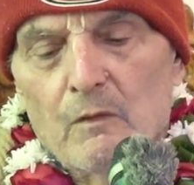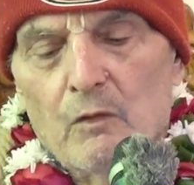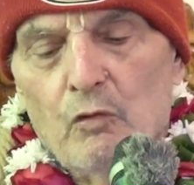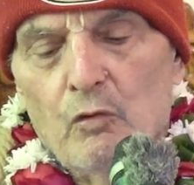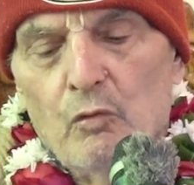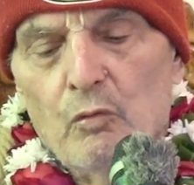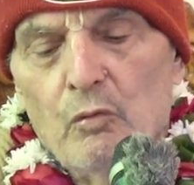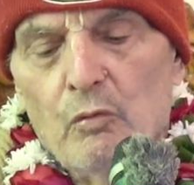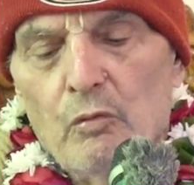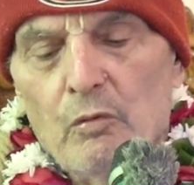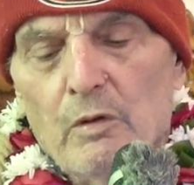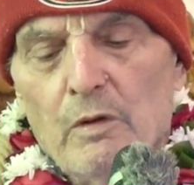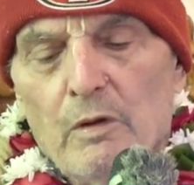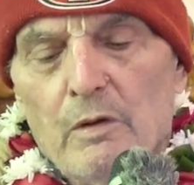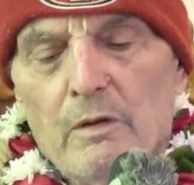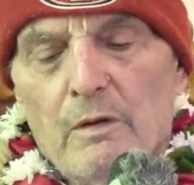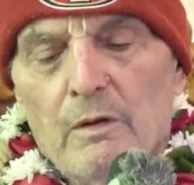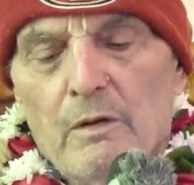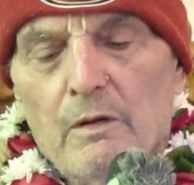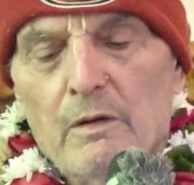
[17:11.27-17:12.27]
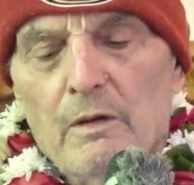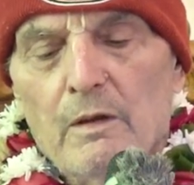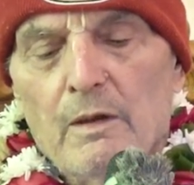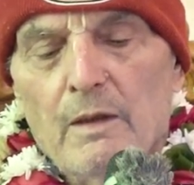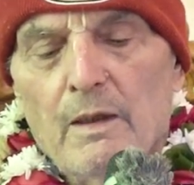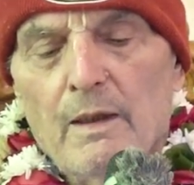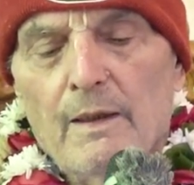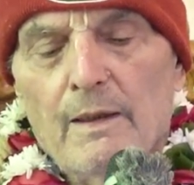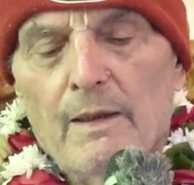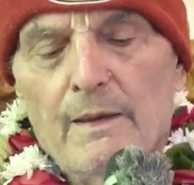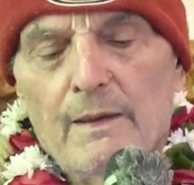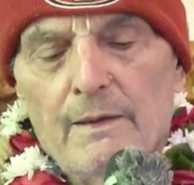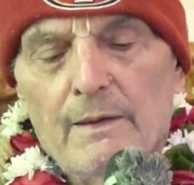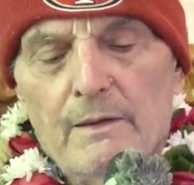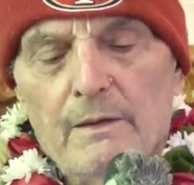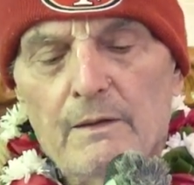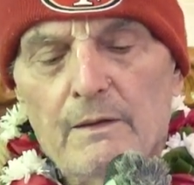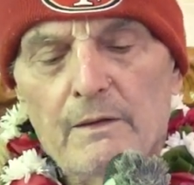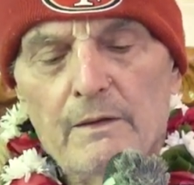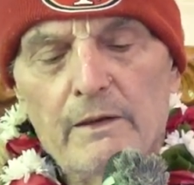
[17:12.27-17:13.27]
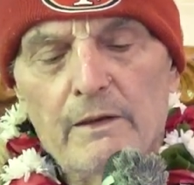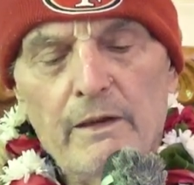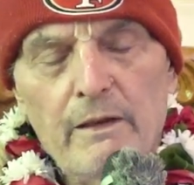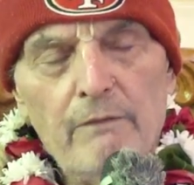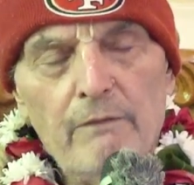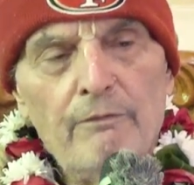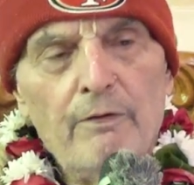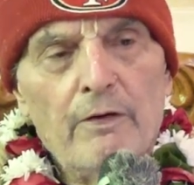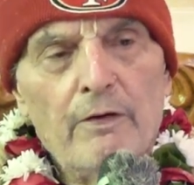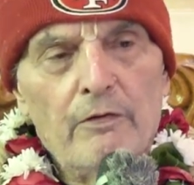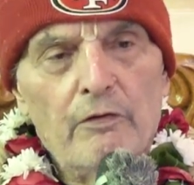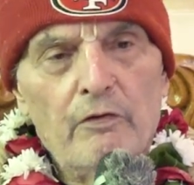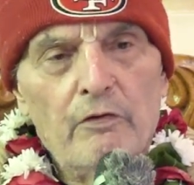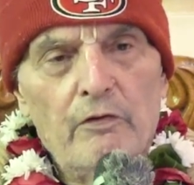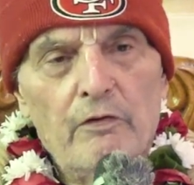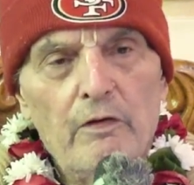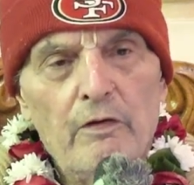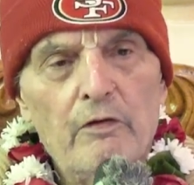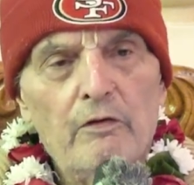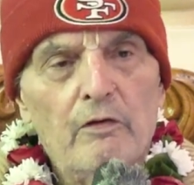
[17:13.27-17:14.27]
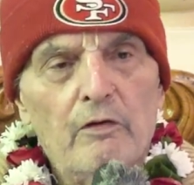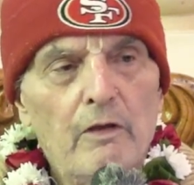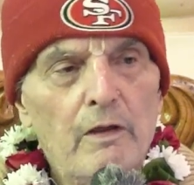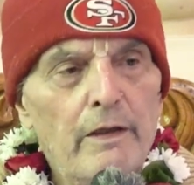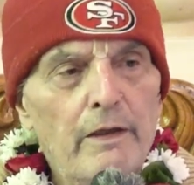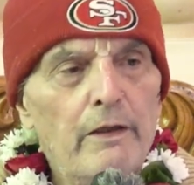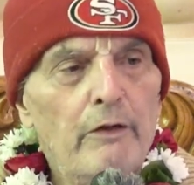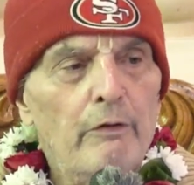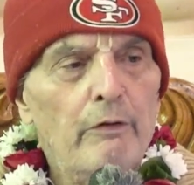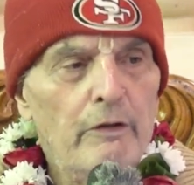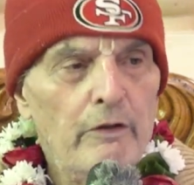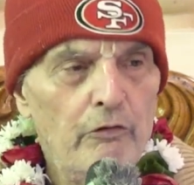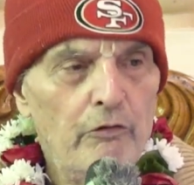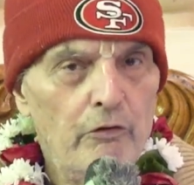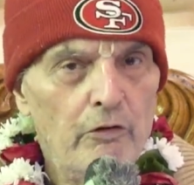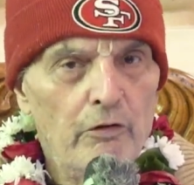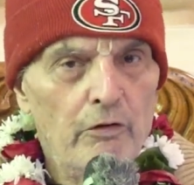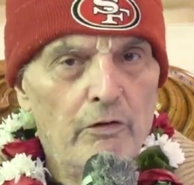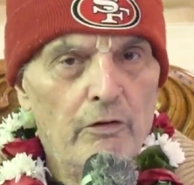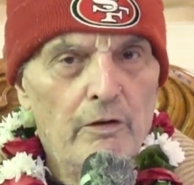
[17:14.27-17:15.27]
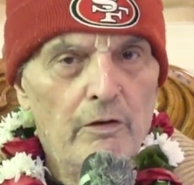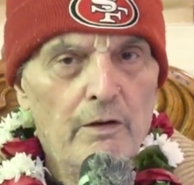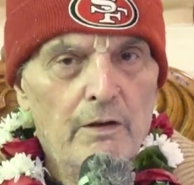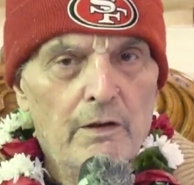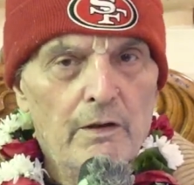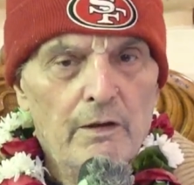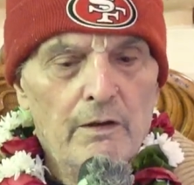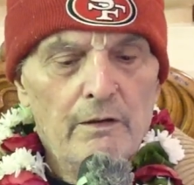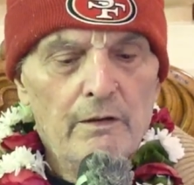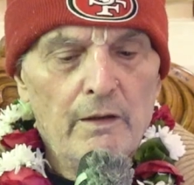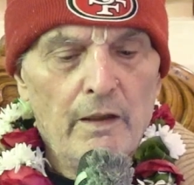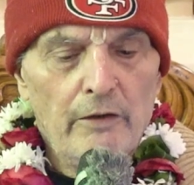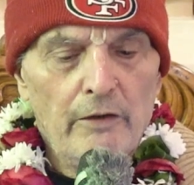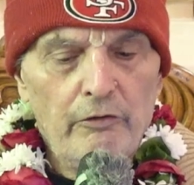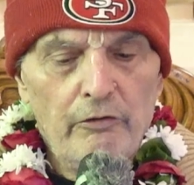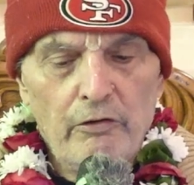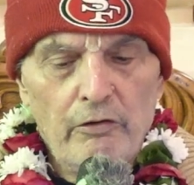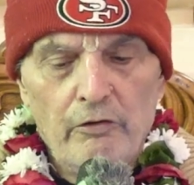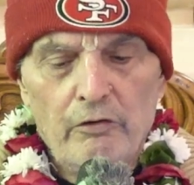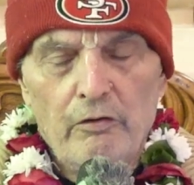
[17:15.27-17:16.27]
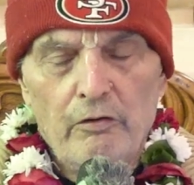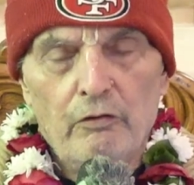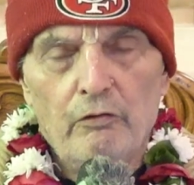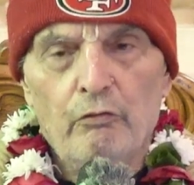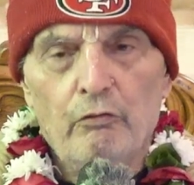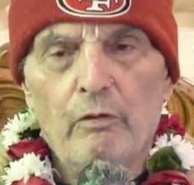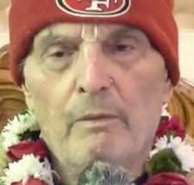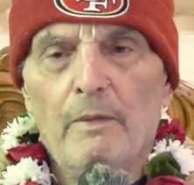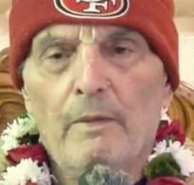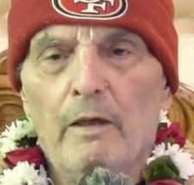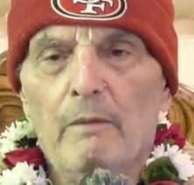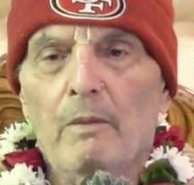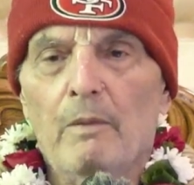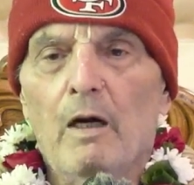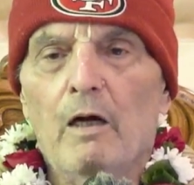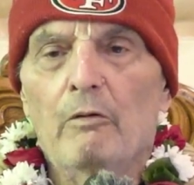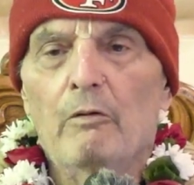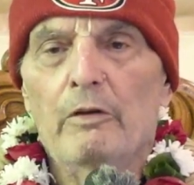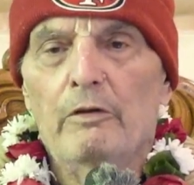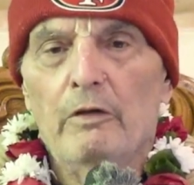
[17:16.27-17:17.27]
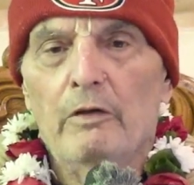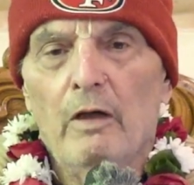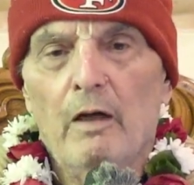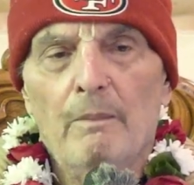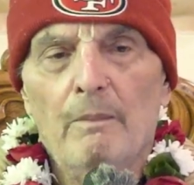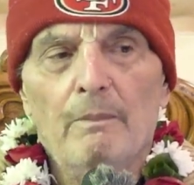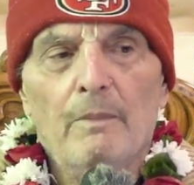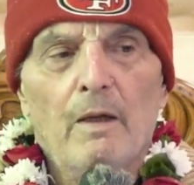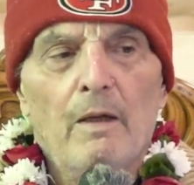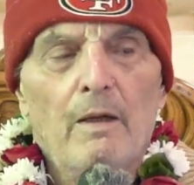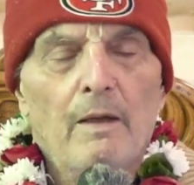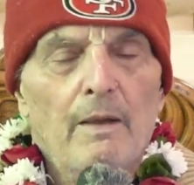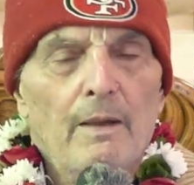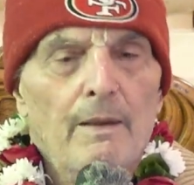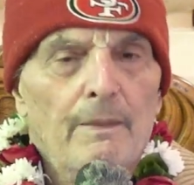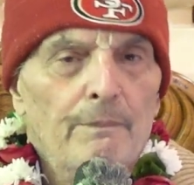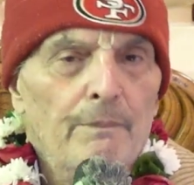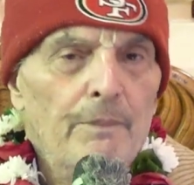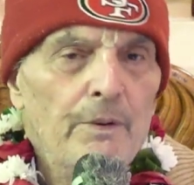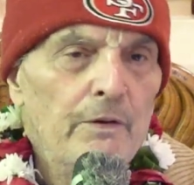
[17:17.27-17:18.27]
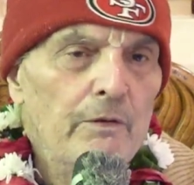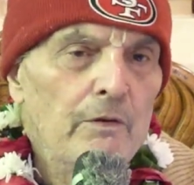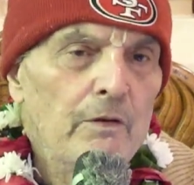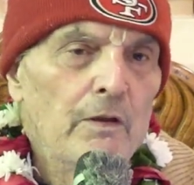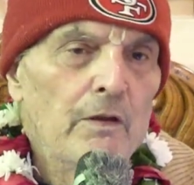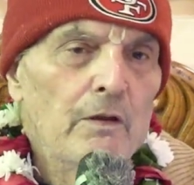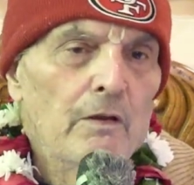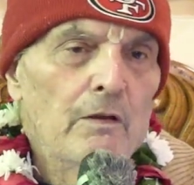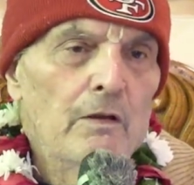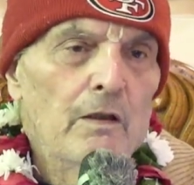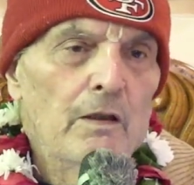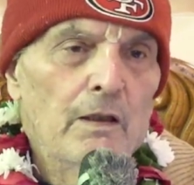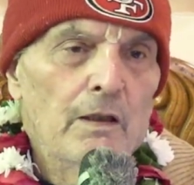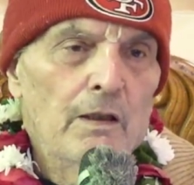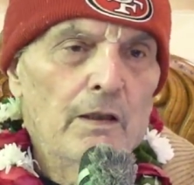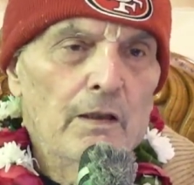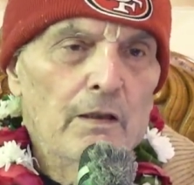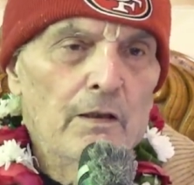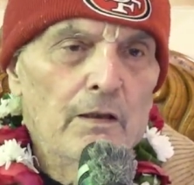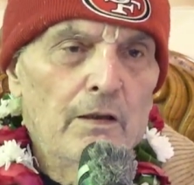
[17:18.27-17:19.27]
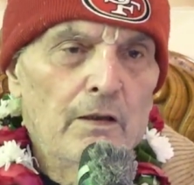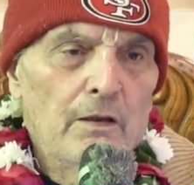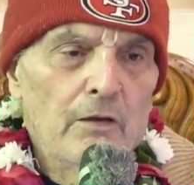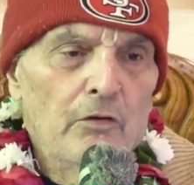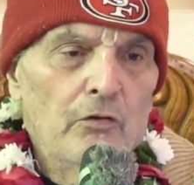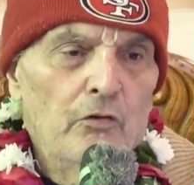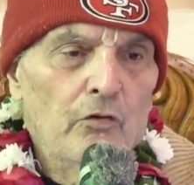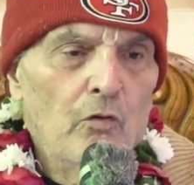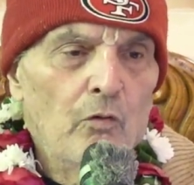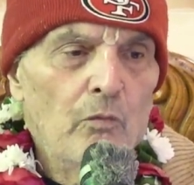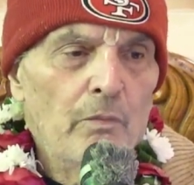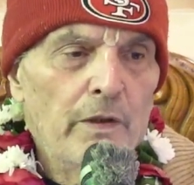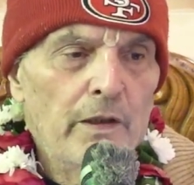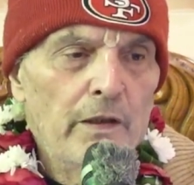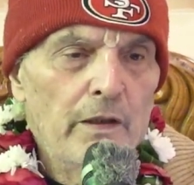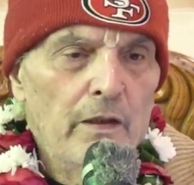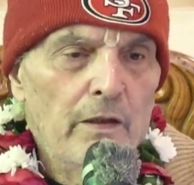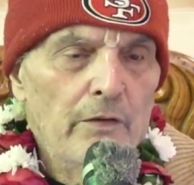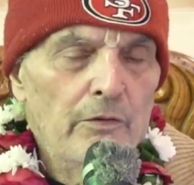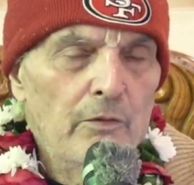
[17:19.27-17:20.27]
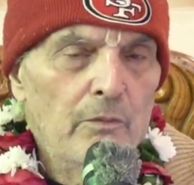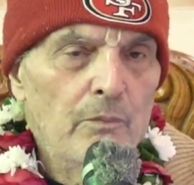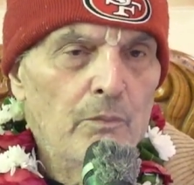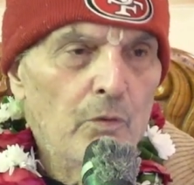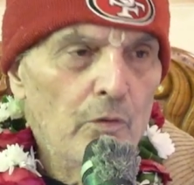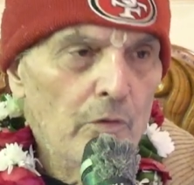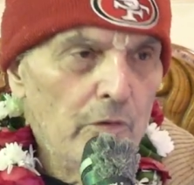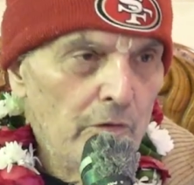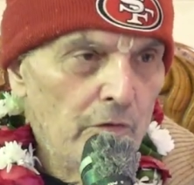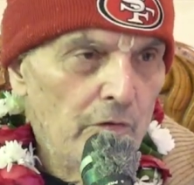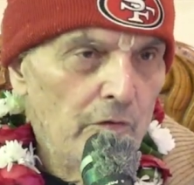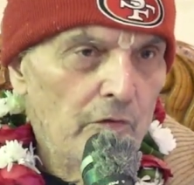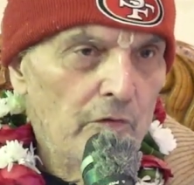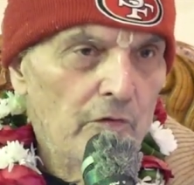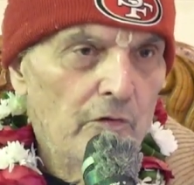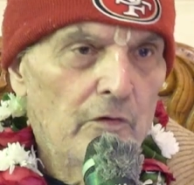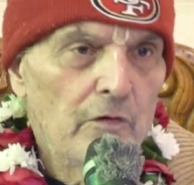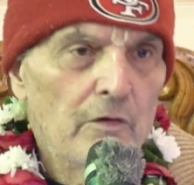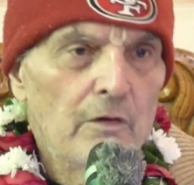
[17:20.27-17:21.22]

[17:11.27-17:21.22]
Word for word: to uh, give us this literature, not just the Srimad Bhagavatam, but uh, so many other books